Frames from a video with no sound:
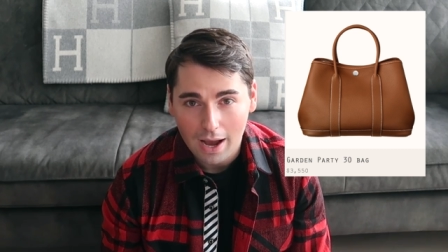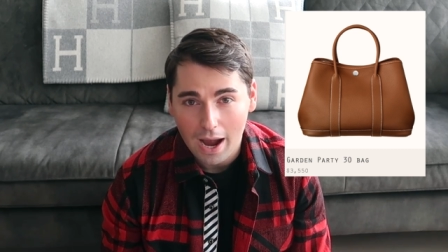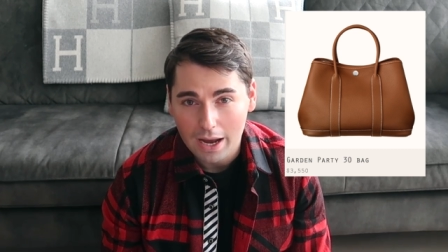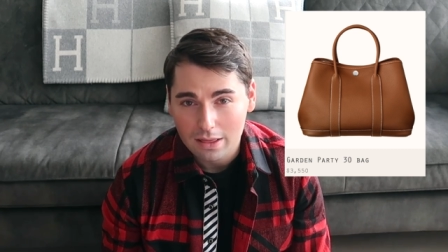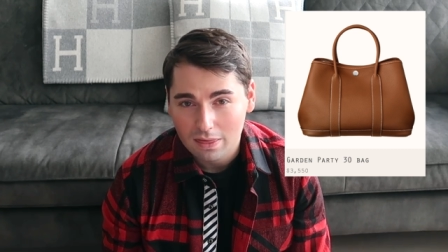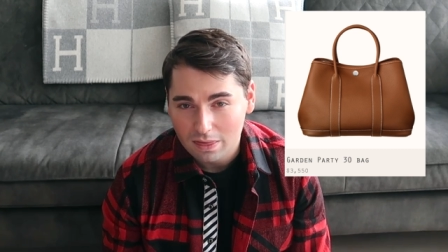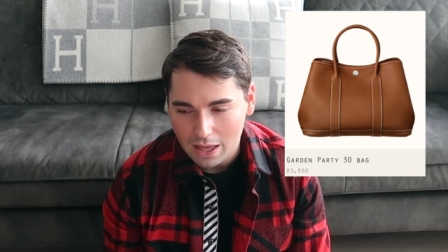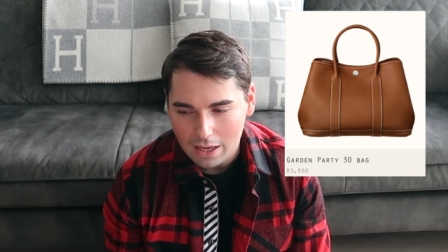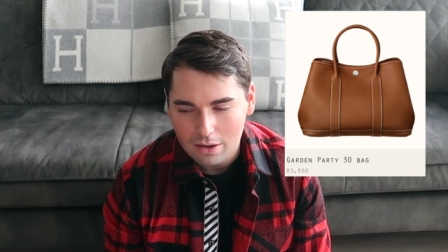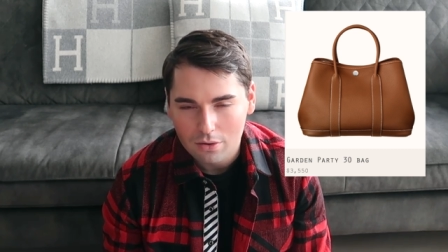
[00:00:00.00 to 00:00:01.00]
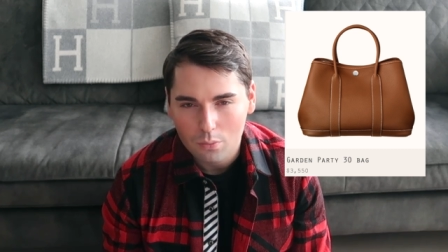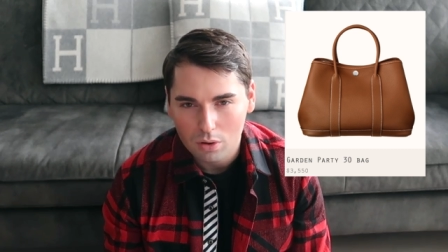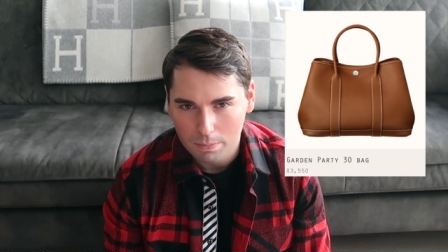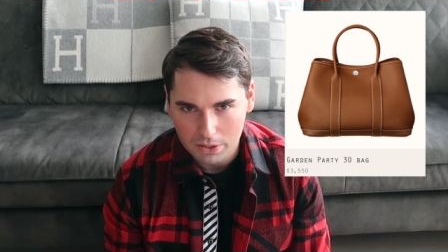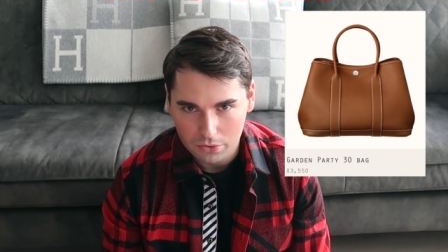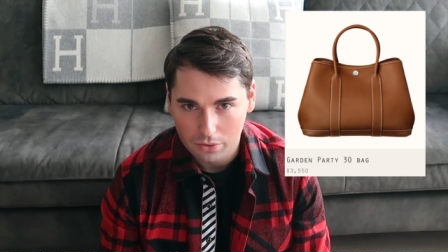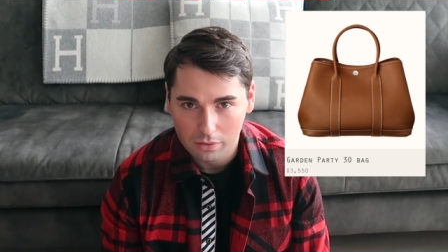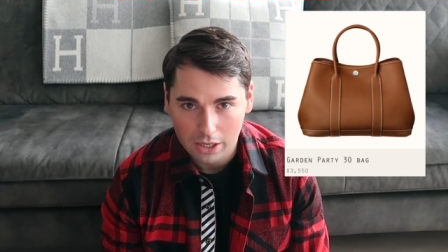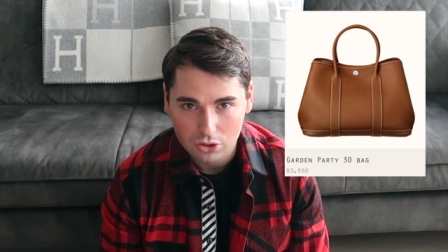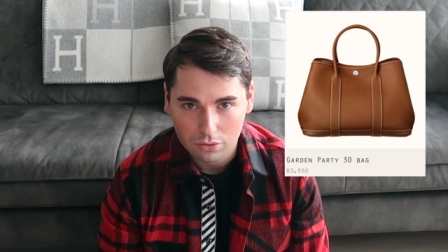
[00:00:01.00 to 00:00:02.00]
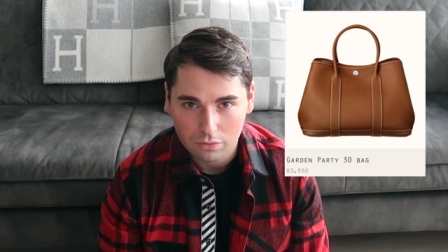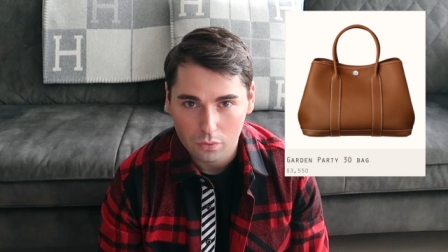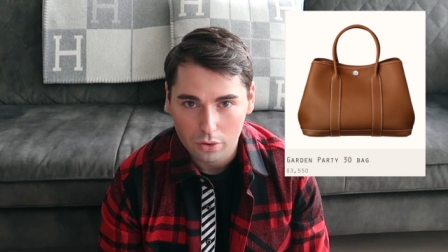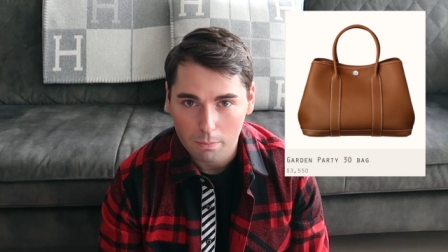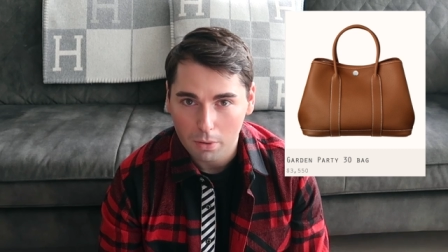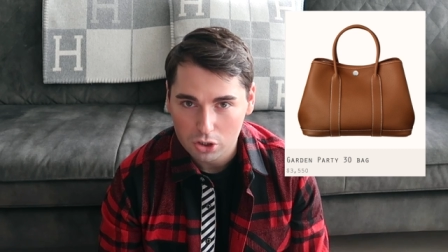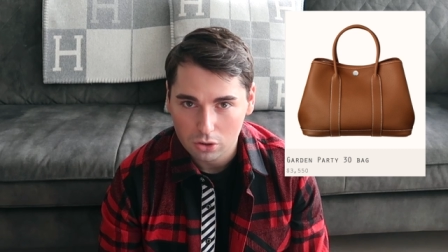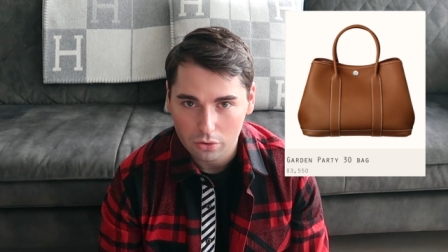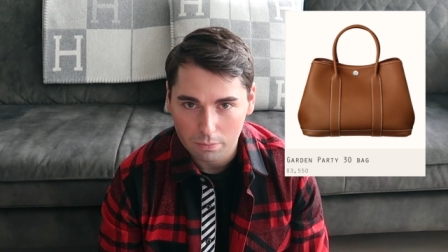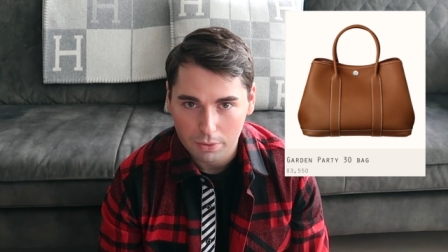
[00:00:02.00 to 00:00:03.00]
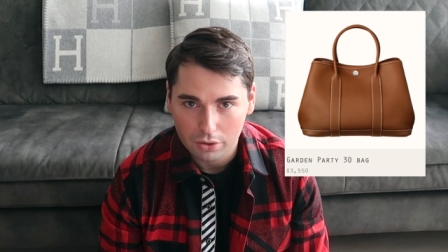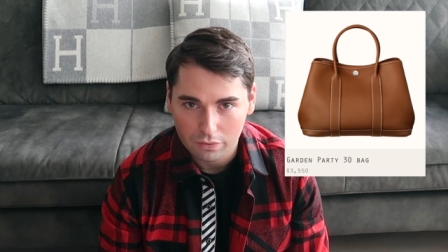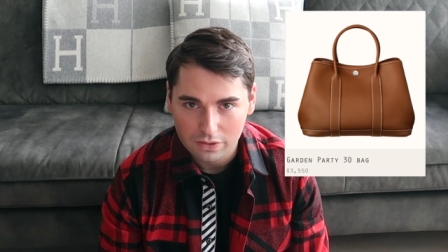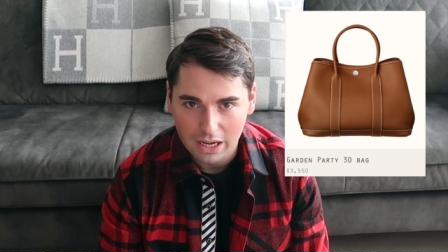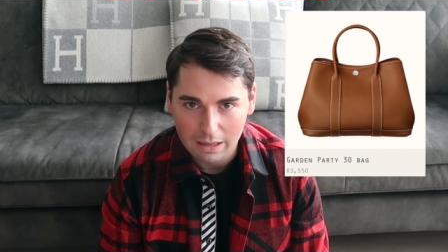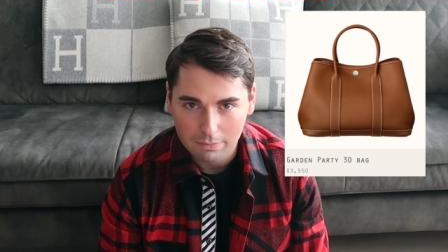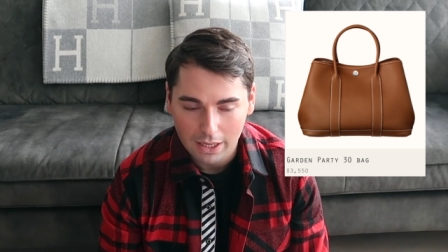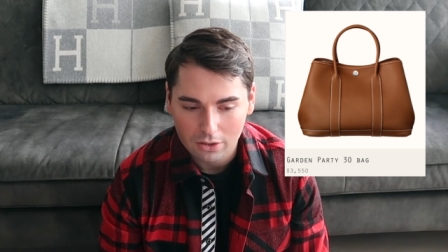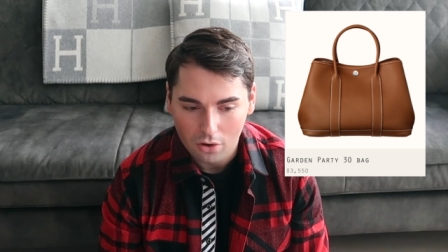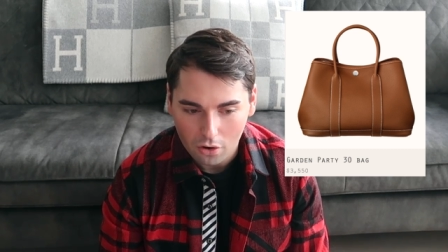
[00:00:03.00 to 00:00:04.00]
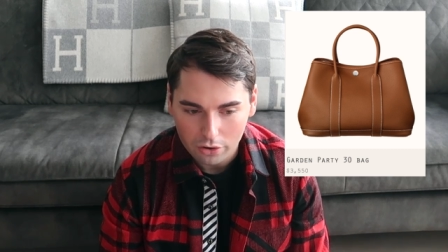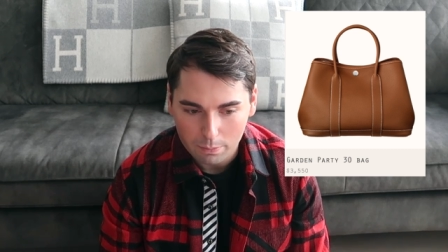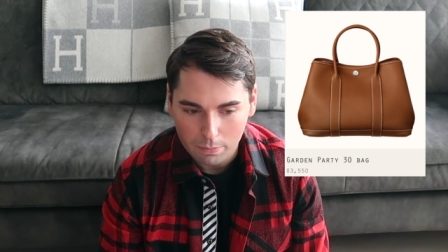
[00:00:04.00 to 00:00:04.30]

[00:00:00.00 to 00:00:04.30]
I think will be in your collection for a much longer period of time than the Garden